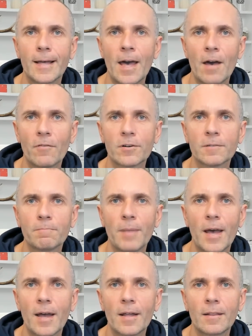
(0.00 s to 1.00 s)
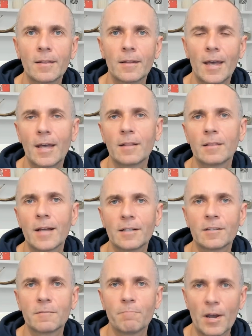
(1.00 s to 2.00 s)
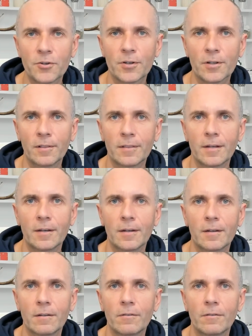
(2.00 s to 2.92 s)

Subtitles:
Everspan and Knight Specialty.